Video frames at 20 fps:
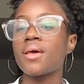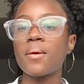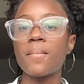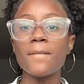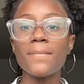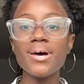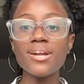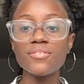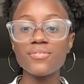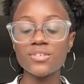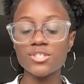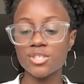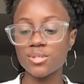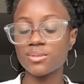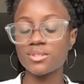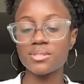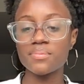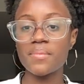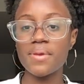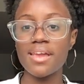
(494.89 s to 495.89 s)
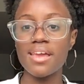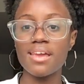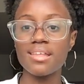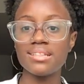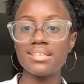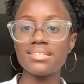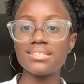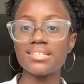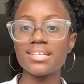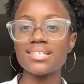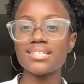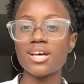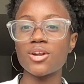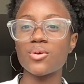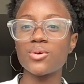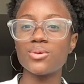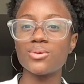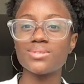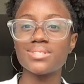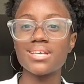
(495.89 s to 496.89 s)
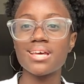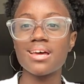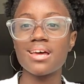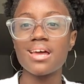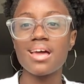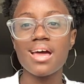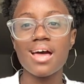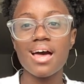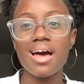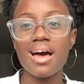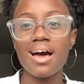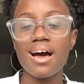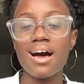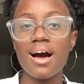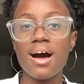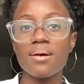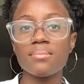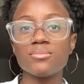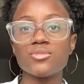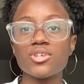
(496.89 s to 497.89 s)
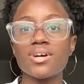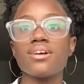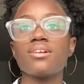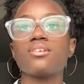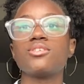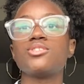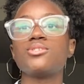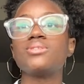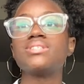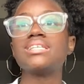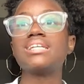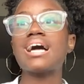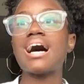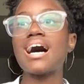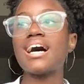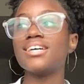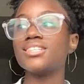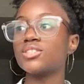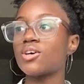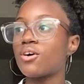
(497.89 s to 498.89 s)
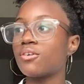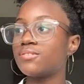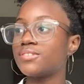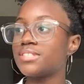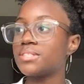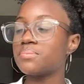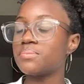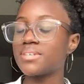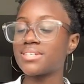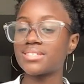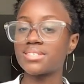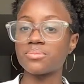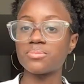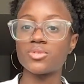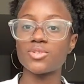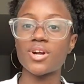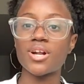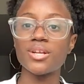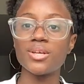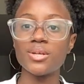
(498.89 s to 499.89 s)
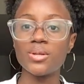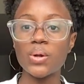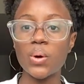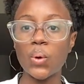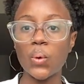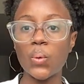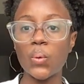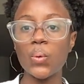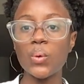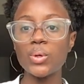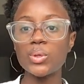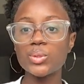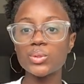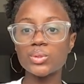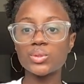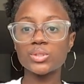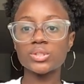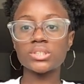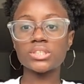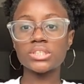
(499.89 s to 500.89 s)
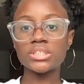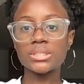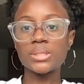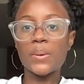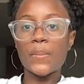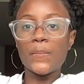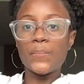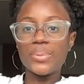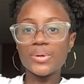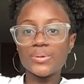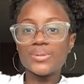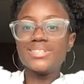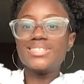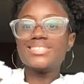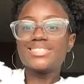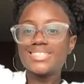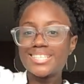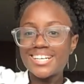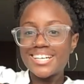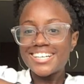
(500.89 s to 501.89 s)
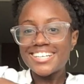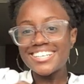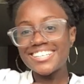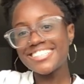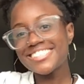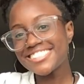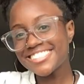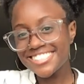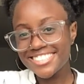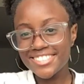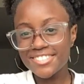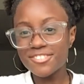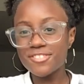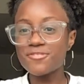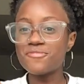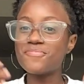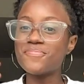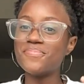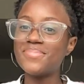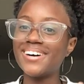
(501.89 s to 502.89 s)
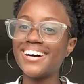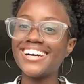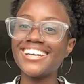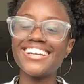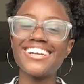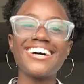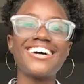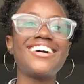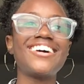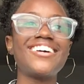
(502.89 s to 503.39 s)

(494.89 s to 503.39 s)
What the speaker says: beneficial to me. These days I don't use it, I'm trying not to use it as often because I'm trying to, you know, build these guns. But